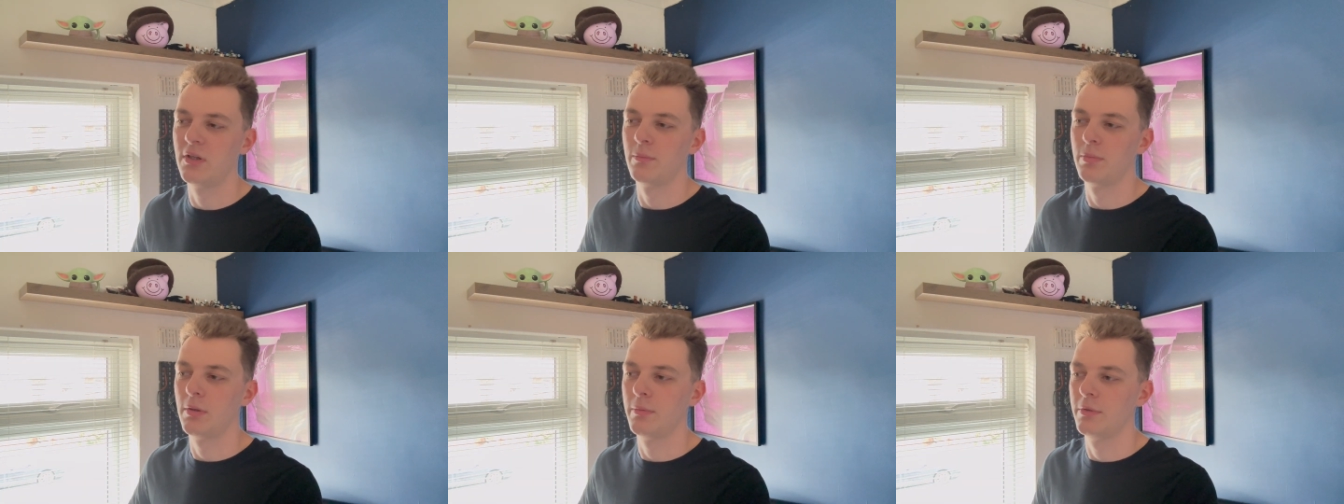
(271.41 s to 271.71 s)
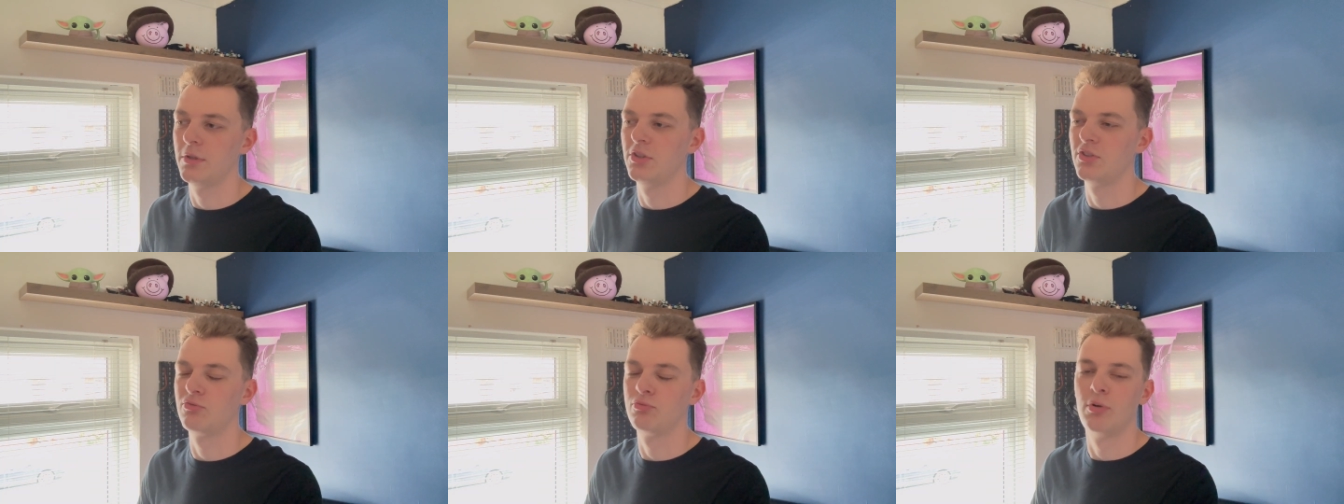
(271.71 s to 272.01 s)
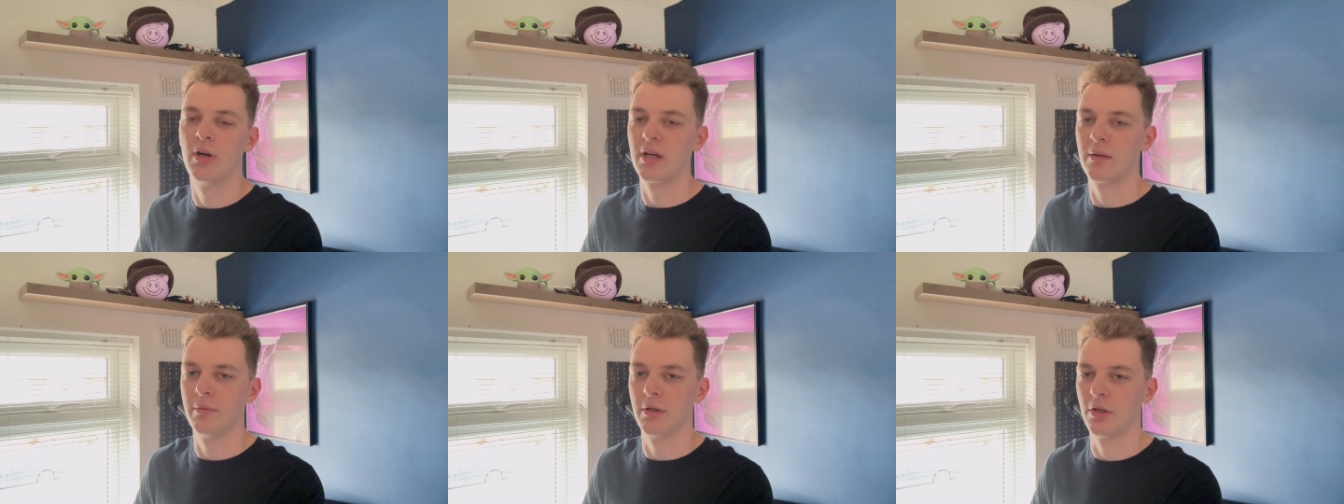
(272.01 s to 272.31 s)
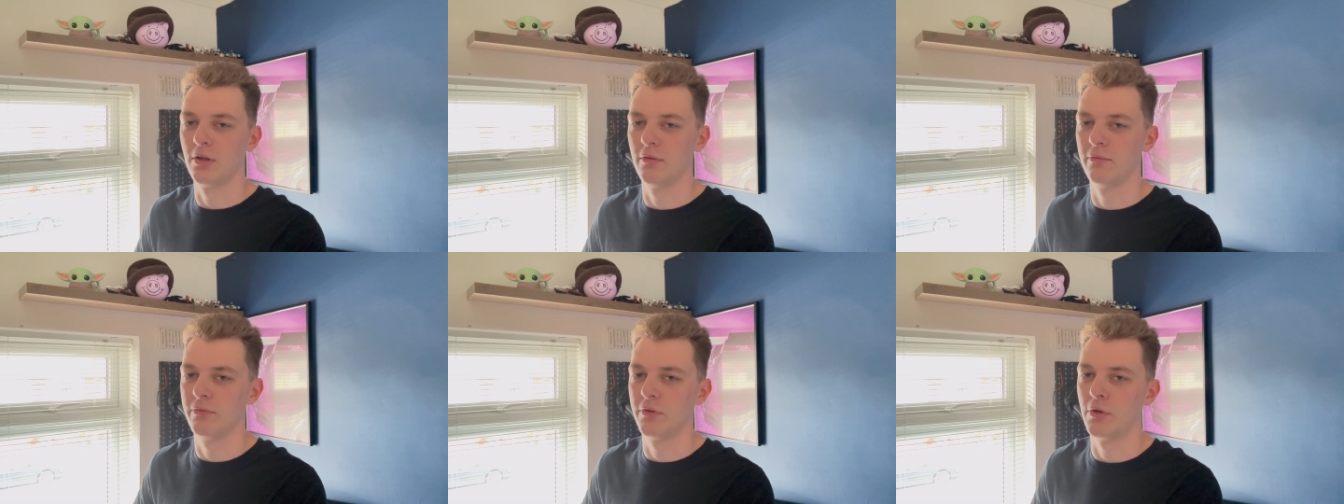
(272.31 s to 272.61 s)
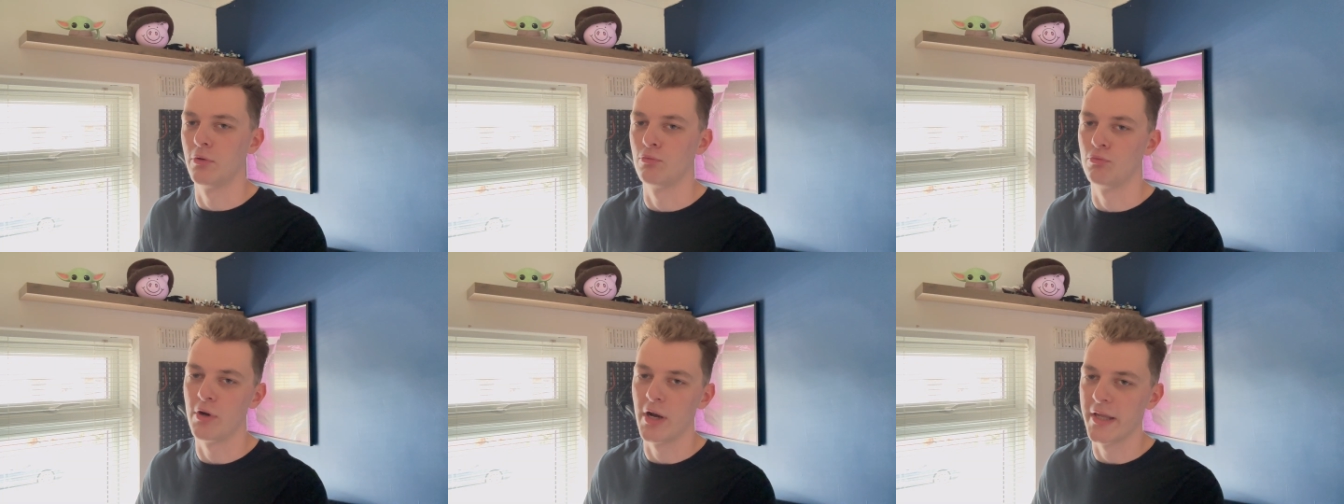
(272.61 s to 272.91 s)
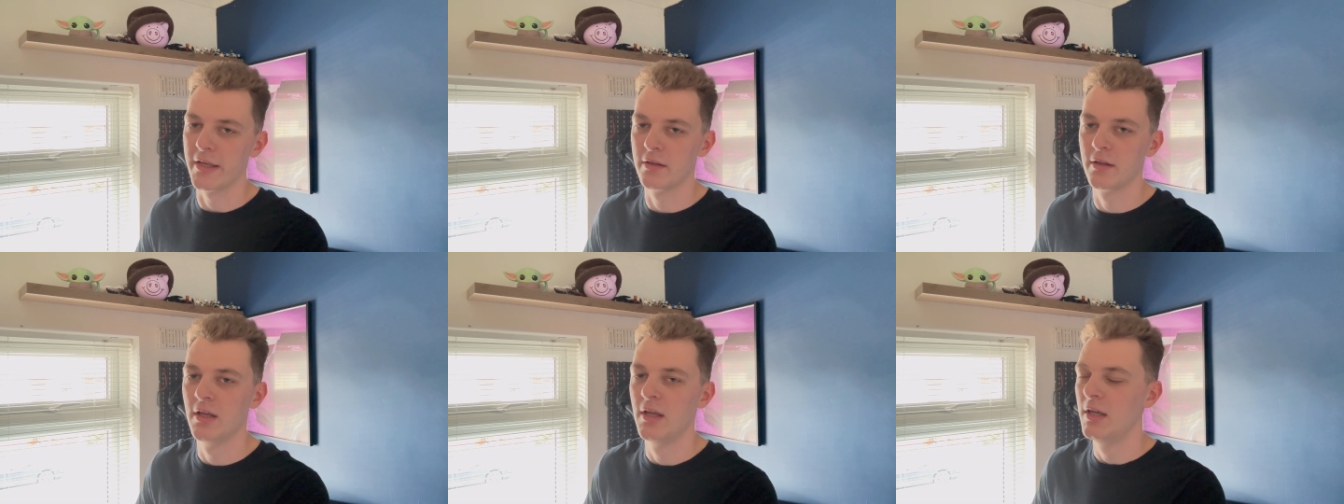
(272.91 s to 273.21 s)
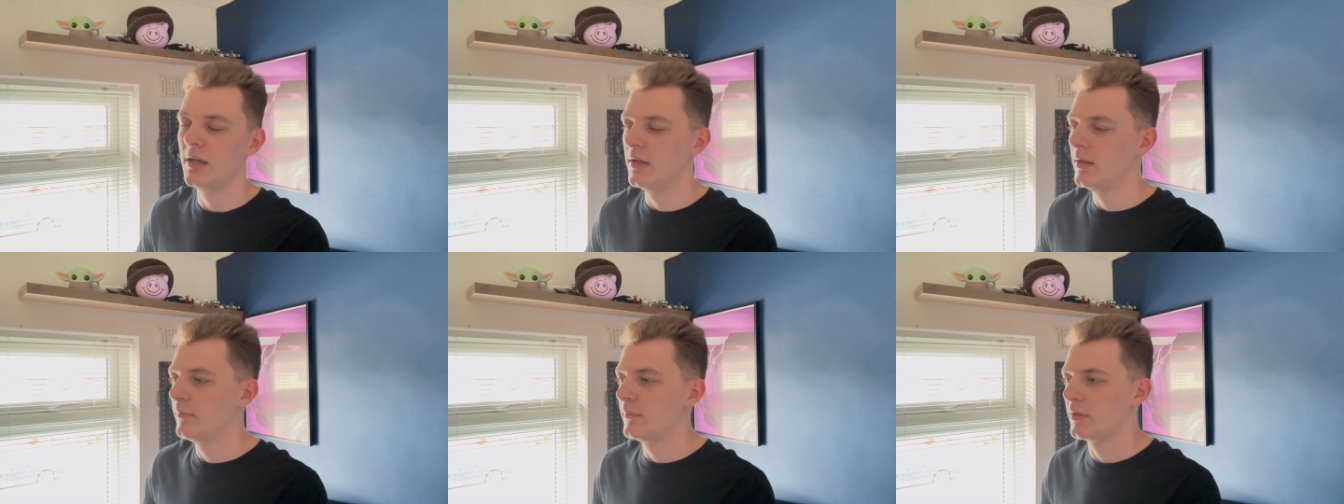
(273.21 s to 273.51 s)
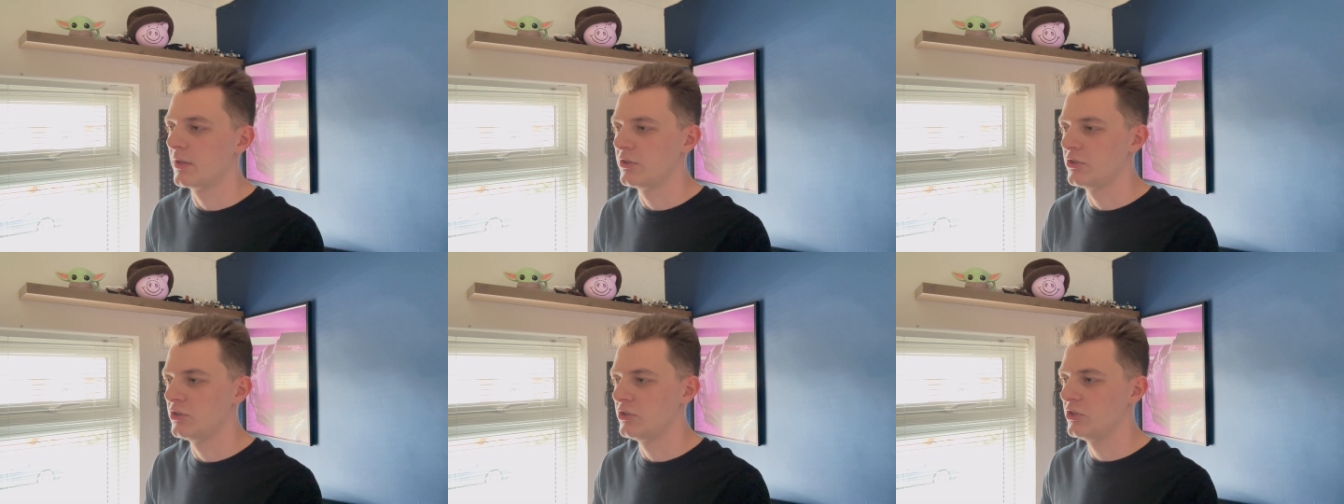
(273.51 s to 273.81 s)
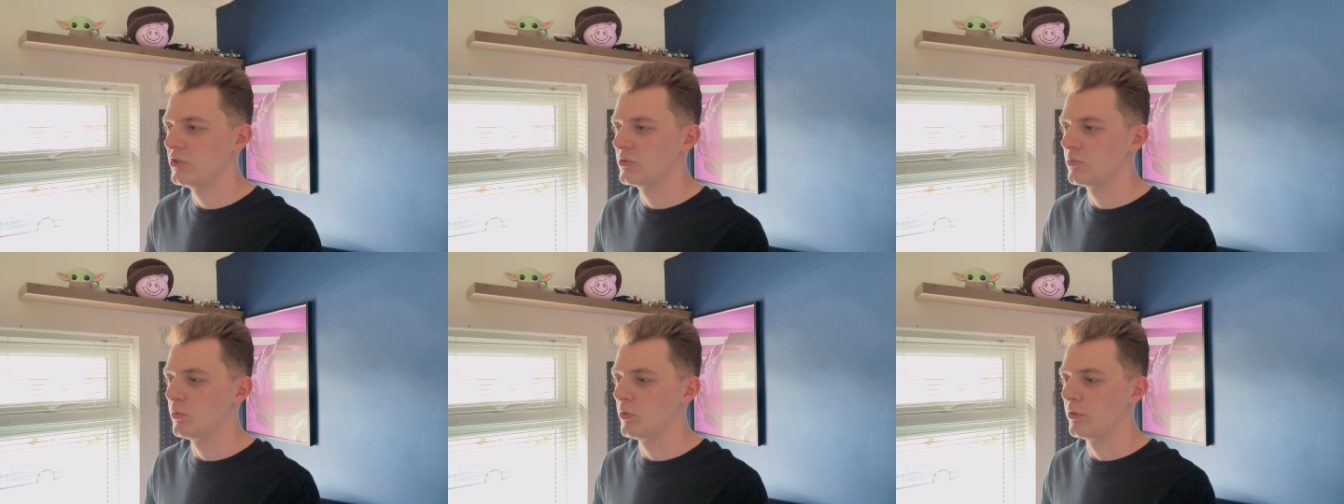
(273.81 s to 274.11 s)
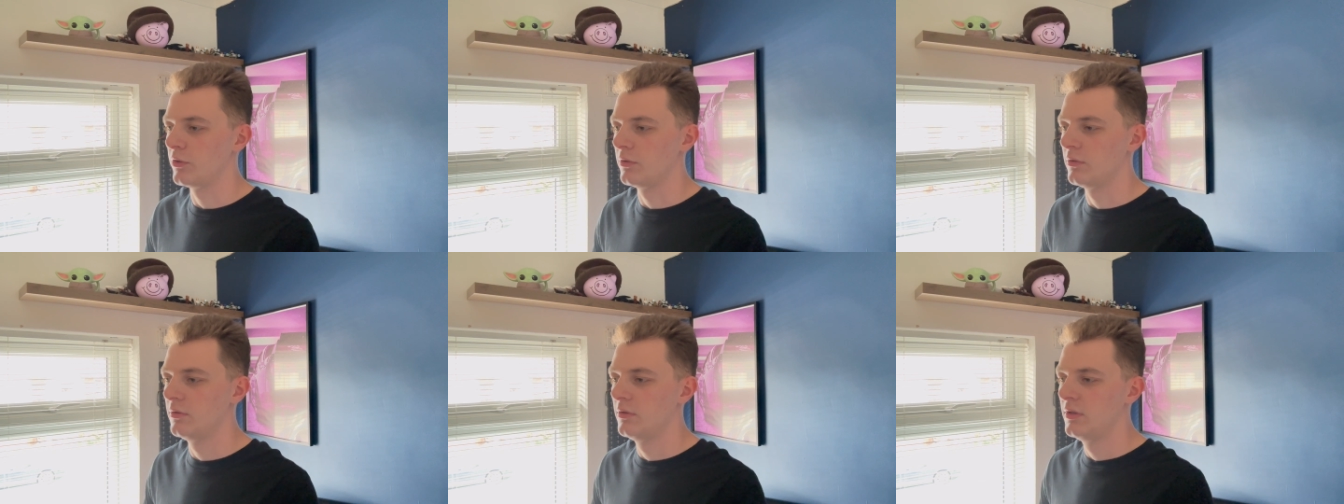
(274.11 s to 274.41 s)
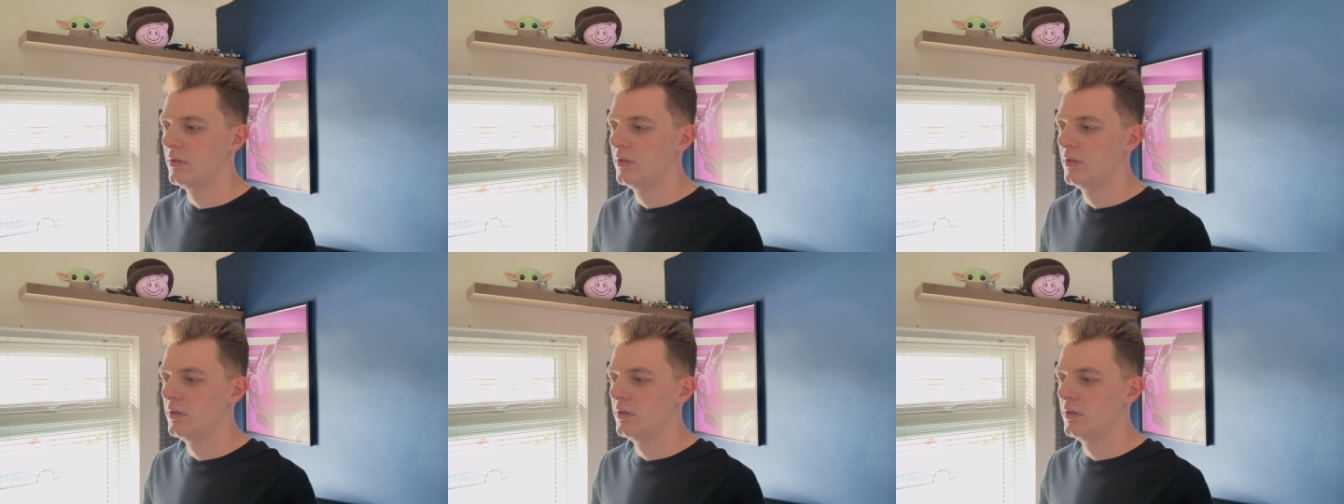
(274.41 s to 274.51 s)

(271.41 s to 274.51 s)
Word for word: I'd probably just recommend going for a red because you just want